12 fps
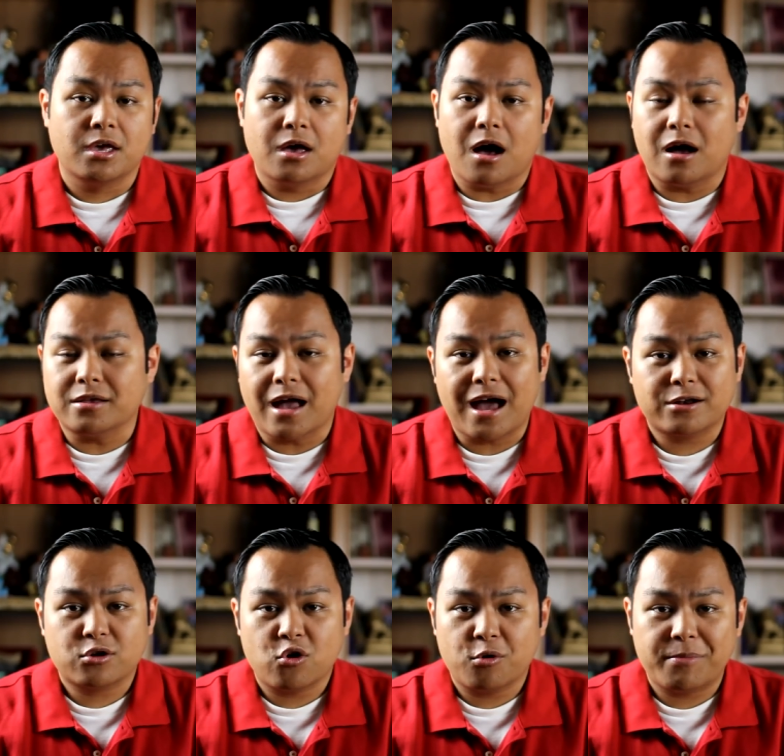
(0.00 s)
on how to
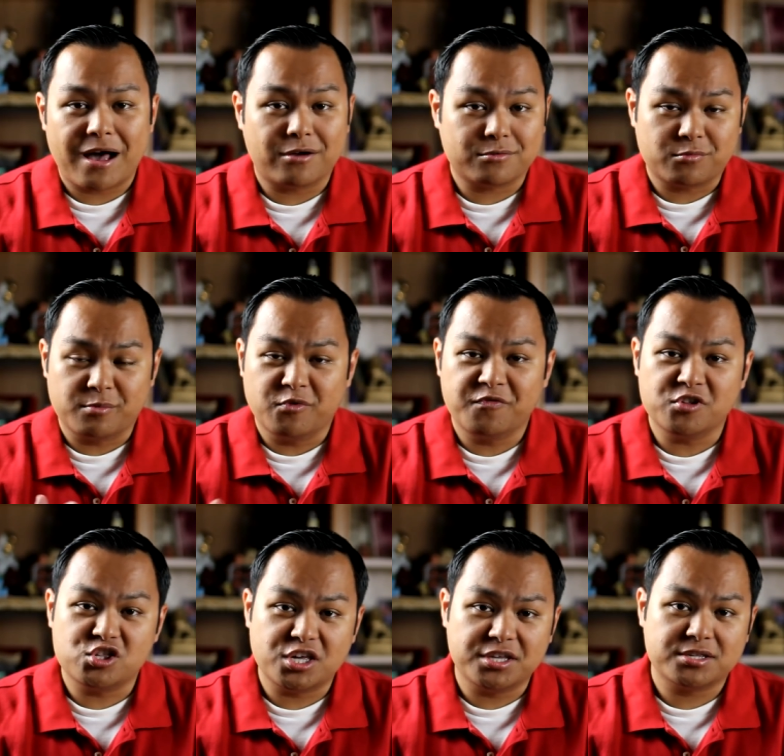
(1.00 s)
go about removing
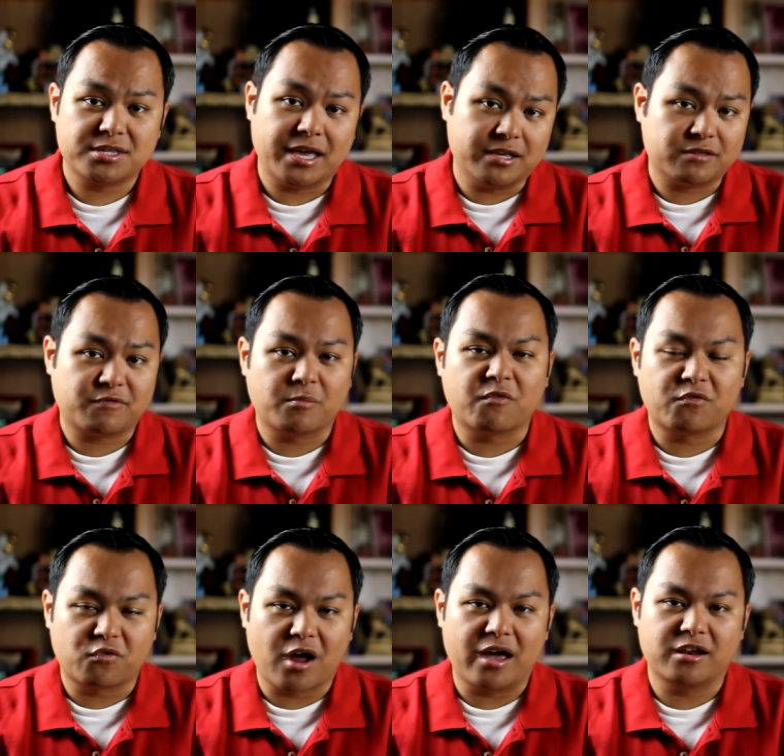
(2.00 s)
jean stains from a
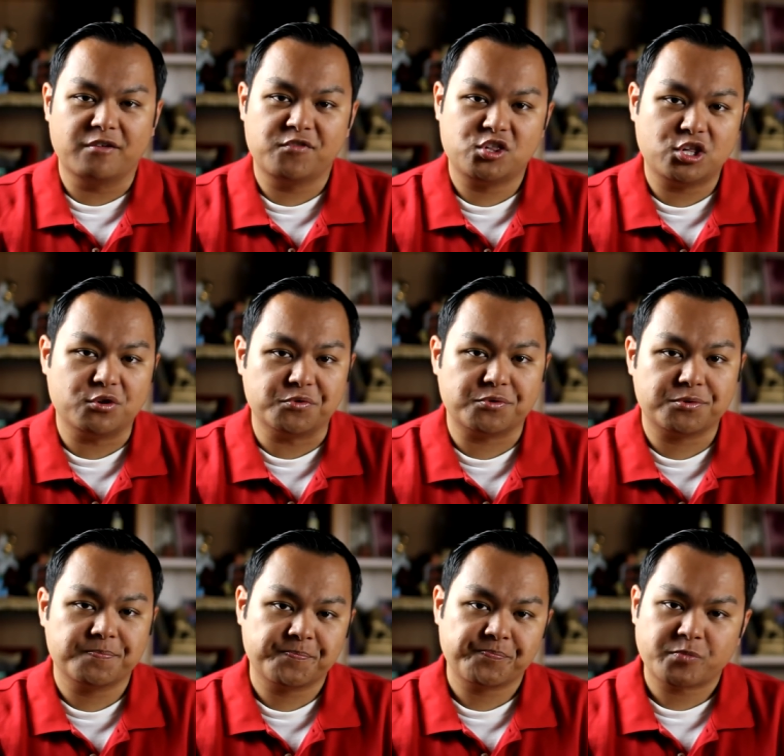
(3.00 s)
variety of shoes.
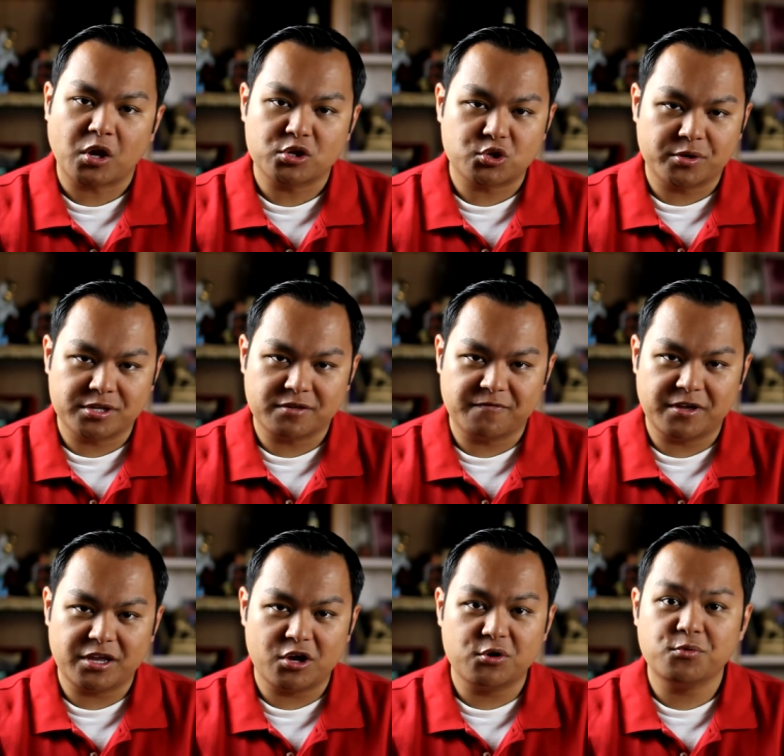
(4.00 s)
So in this
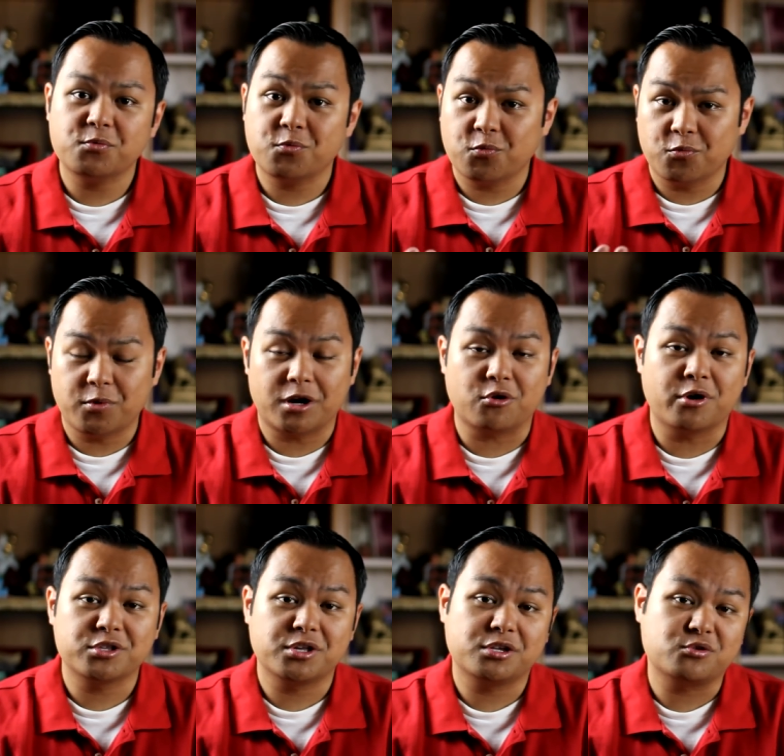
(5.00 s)
video, we are
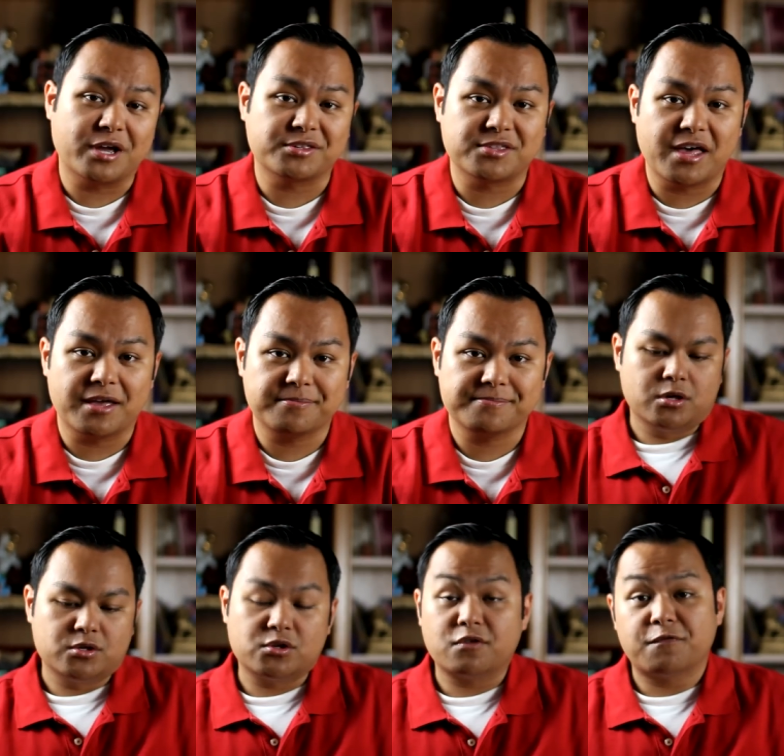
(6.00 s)
going to address that.
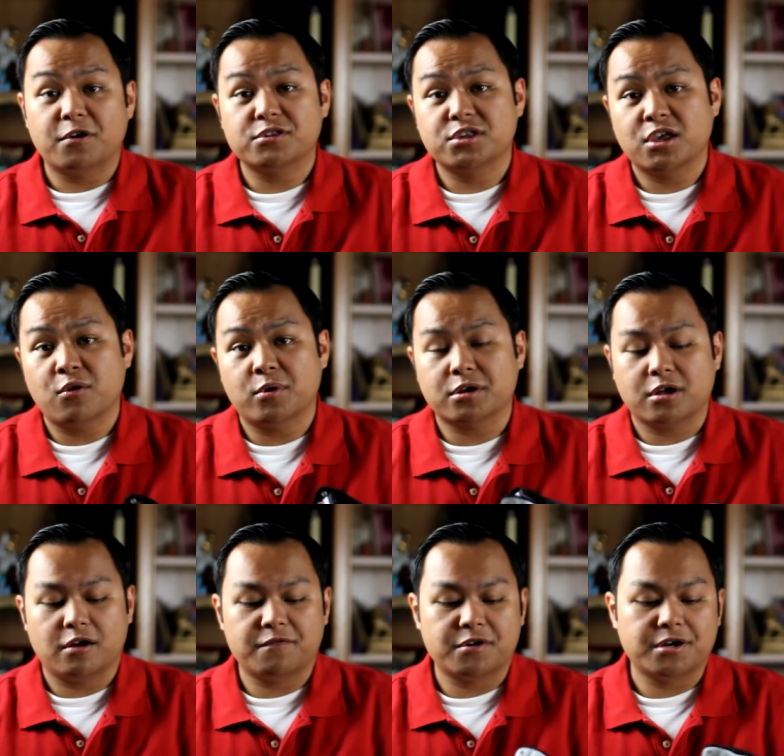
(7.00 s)
So the first thing I want to
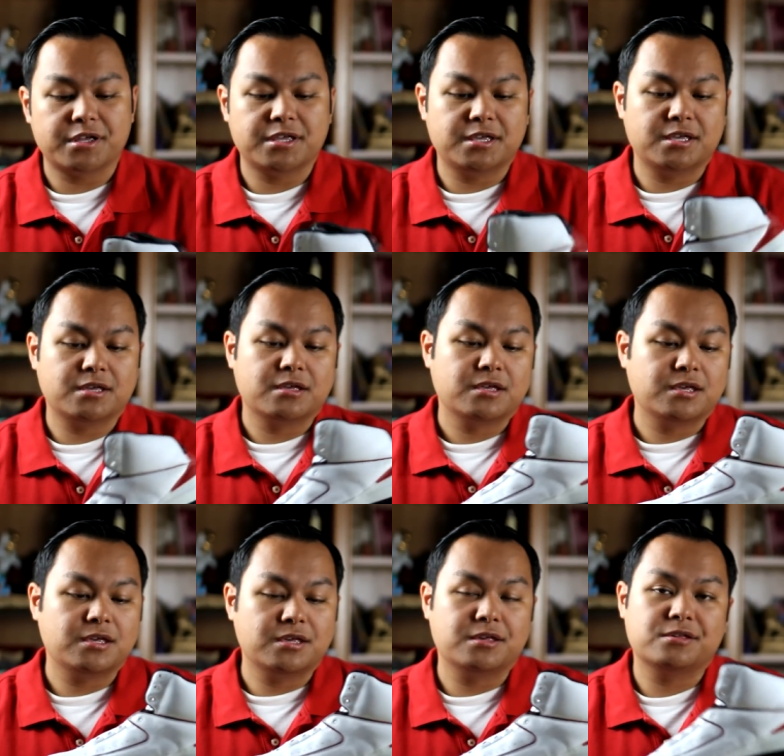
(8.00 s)
cover
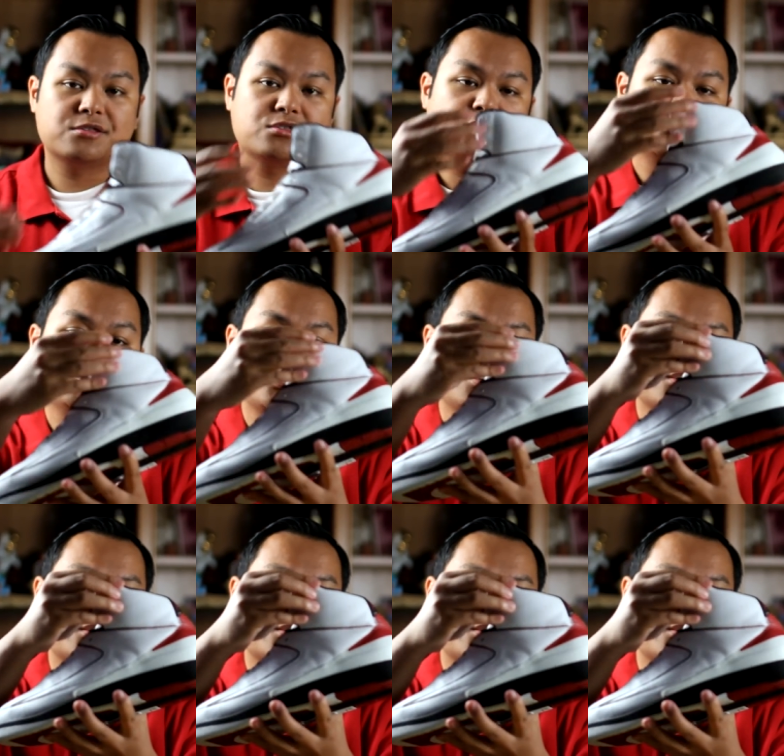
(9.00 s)
is jean